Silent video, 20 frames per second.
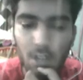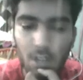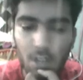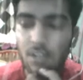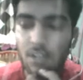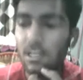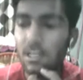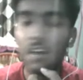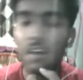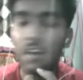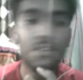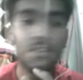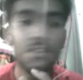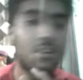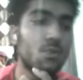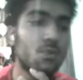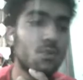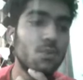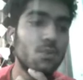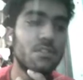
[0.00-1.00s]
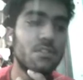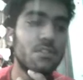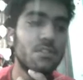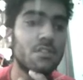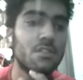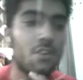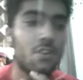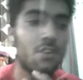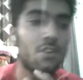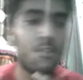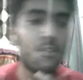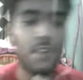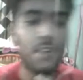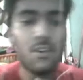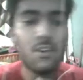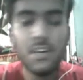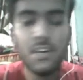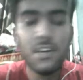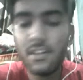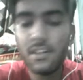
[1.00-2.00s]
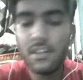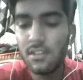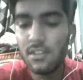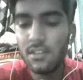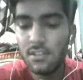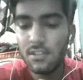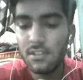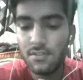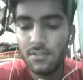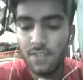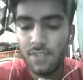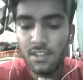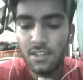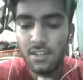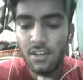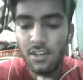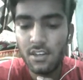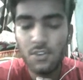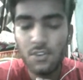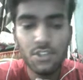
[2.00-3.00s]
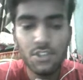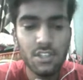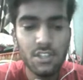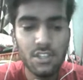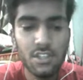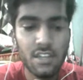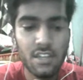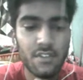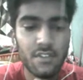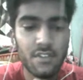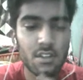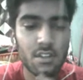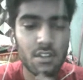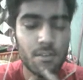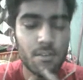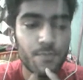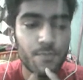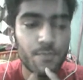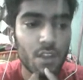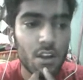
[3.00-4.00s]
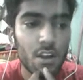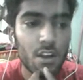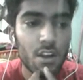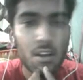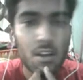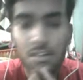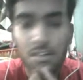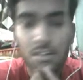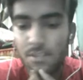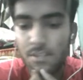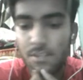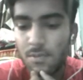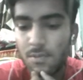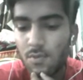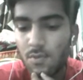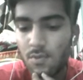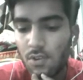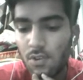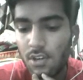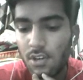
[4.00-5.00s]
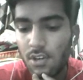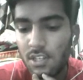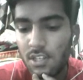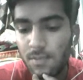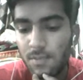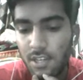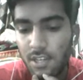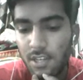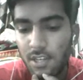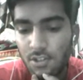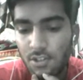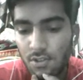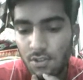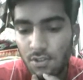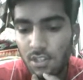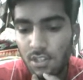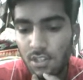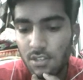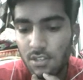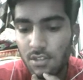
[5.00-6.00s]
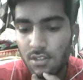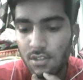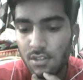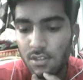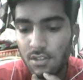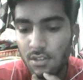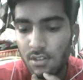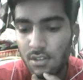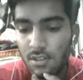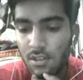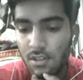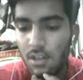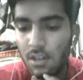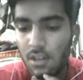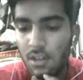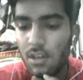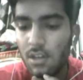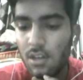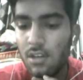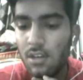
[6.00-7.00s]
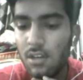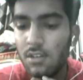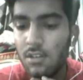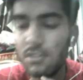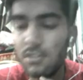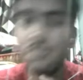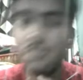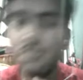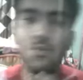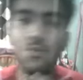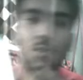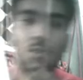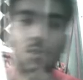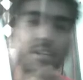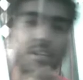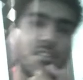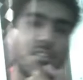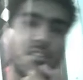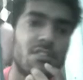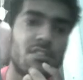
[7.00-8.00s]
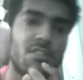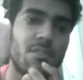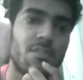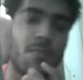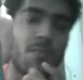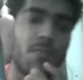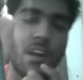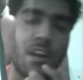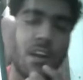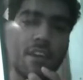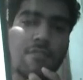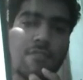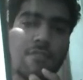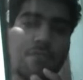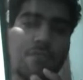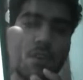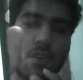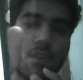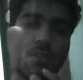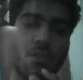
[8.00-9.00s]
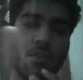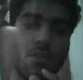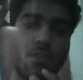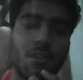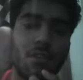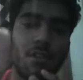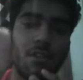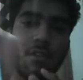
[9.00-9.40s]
yeah, the rules of calculating this, whether he or she is having the symptoms or not, is based on this rule-based system I found on